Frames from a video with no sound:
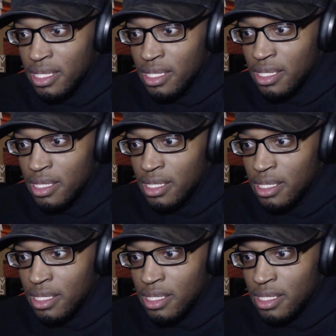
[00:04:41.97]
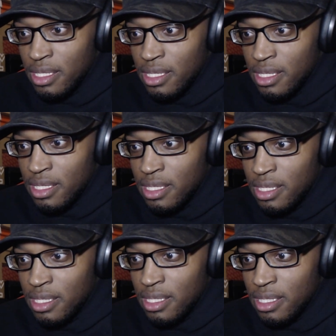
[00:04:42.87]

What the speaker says: Nothing is said.